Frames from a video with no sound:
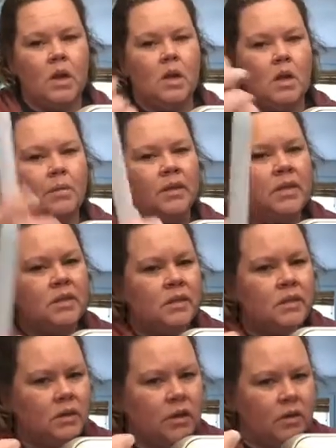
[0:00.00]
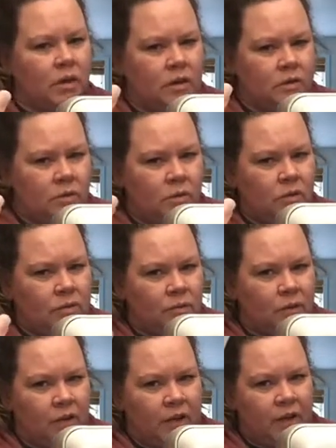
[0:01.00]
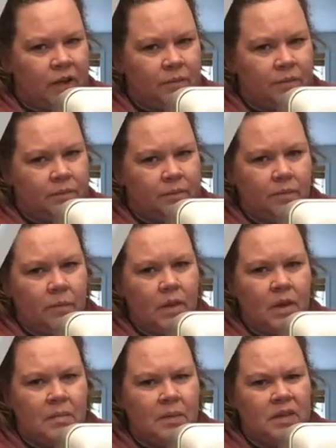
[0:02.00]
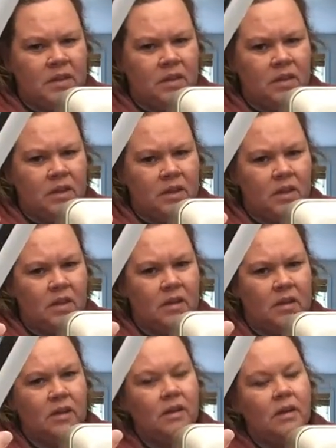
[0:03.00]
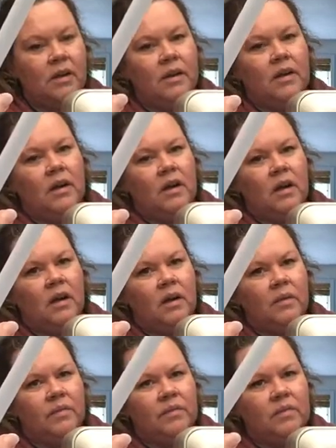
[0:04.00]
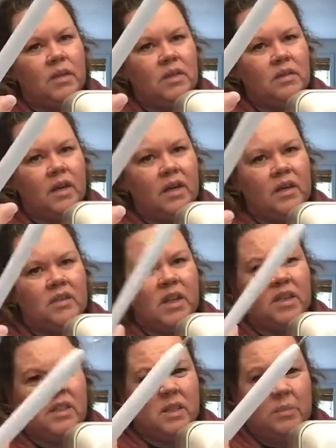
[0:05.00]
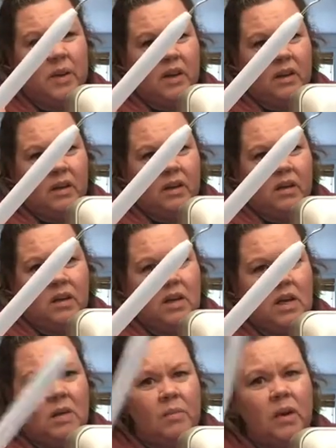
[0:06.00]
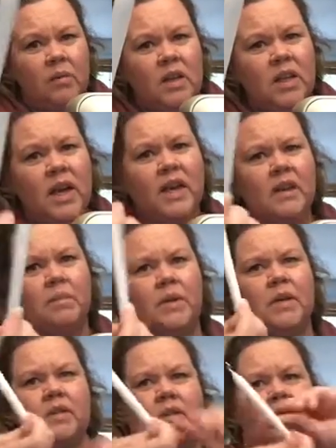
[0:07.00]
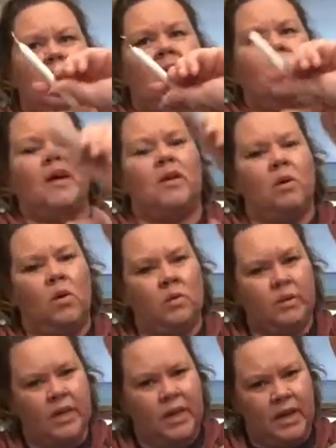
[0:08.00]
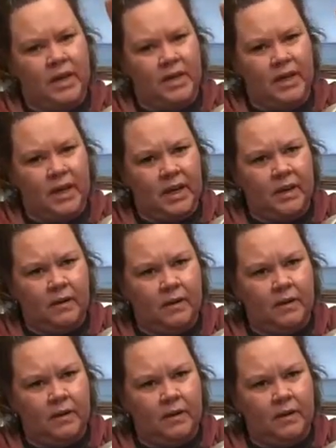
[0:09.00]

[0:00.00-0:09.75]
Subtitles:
But this is a tool from Cricut. It basically is like a dentist pick. But I really like it because of how I can hold it and get it